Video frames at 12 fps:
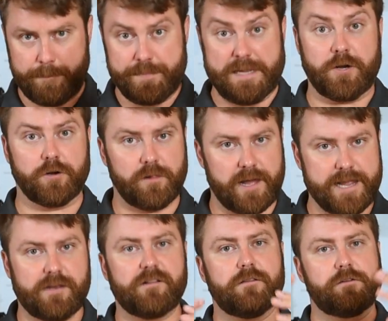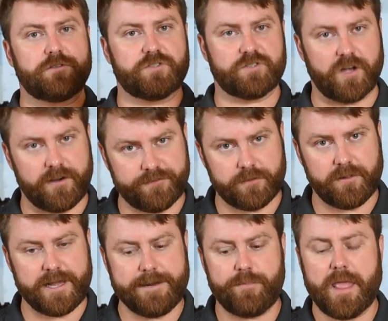bigger light, a little softer
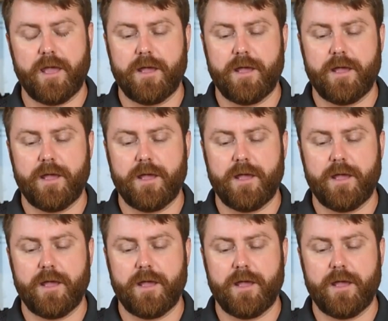light.